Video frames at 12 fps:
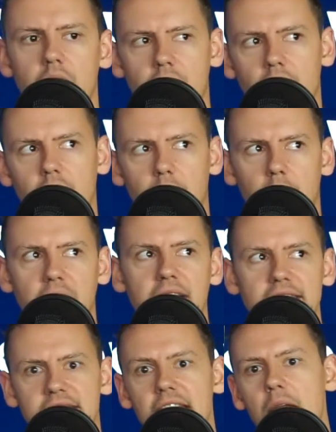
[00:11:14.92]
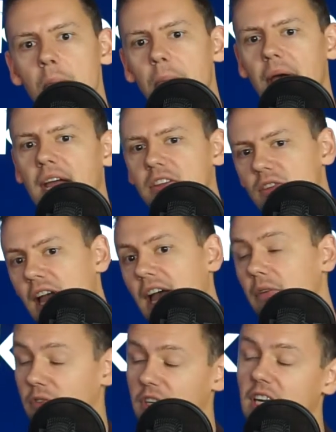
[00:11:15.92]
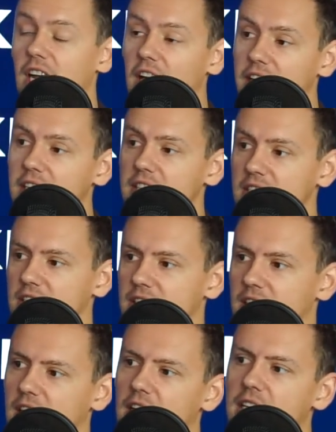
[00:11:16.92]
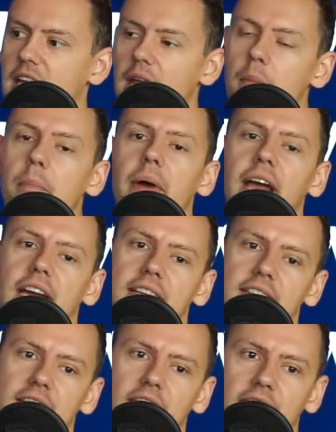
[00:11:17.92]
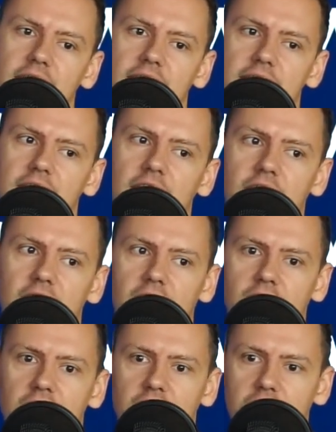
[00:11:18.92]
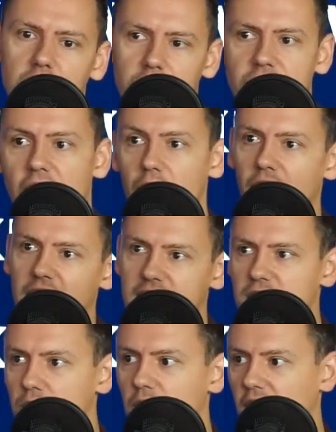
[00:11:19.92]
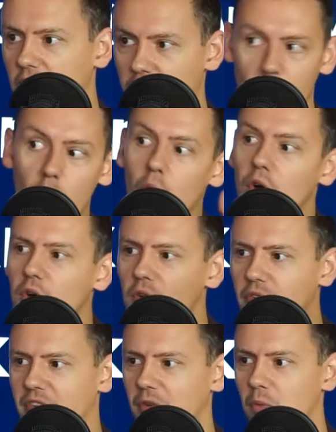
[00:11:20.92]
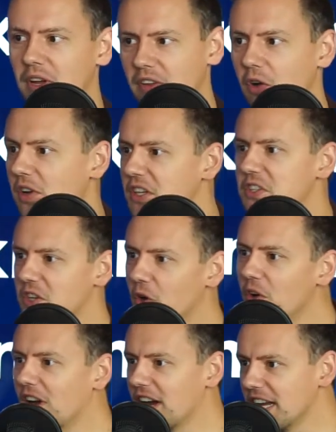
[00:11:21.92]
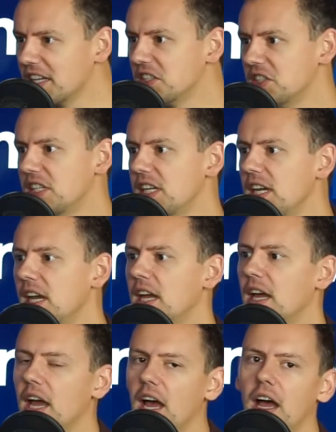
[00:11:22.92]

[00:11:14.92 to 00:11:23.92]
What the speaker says: Yeah, but that's the impact you have on the clients. The impact that kind of directs to kind of a world with only solar energy. Yeah.